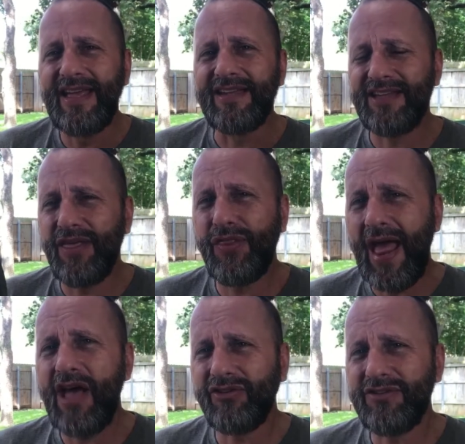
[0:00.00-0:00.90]
It's
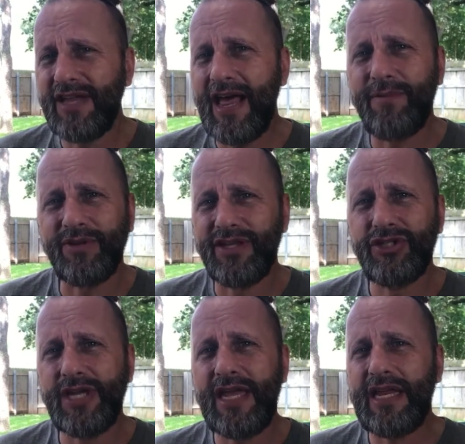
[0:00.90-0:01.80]
1,000 times less
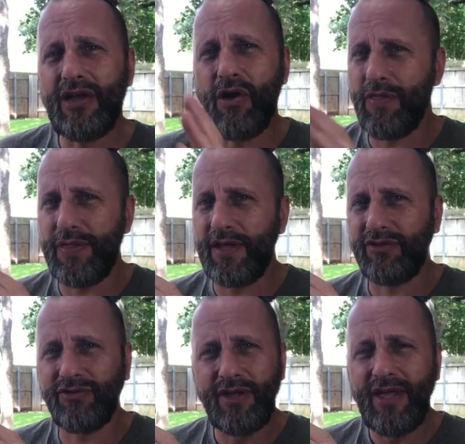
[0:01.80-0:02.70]
shaky on
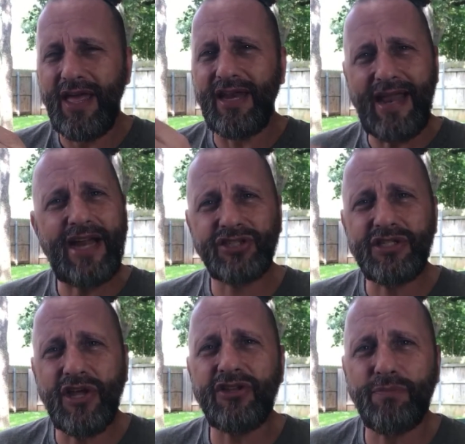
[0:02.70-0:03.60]
this, and it actually
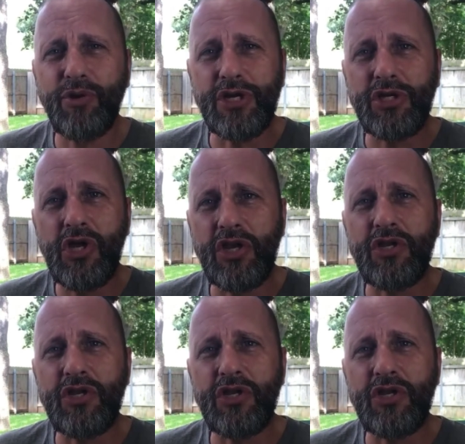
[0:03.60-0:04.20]
does pretty good.